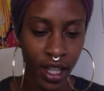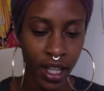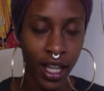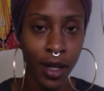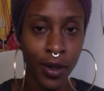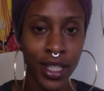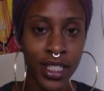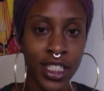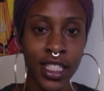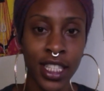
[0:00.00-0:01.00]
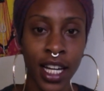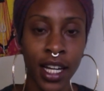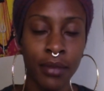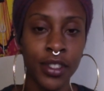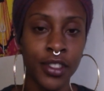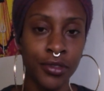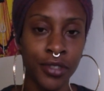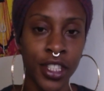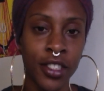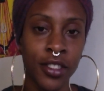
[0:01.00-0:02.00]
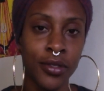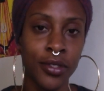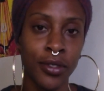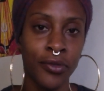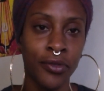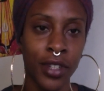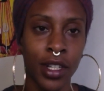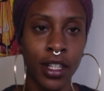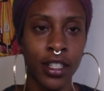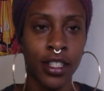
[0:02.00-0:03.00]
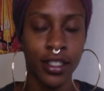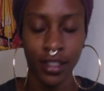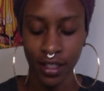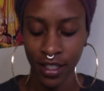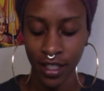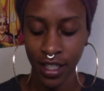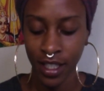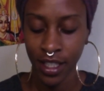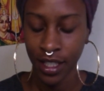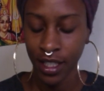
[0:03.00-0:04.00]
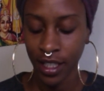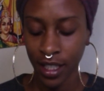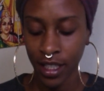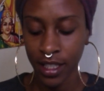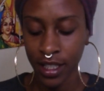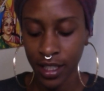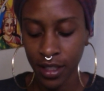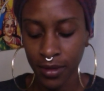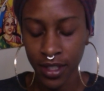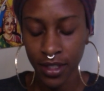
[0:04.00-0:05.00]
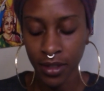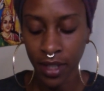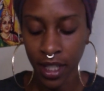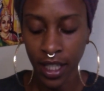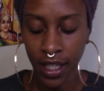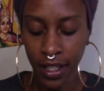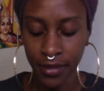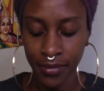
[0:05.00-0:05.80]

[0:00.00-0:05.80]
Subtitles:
How has July been treating you so far? Let's see what's going on.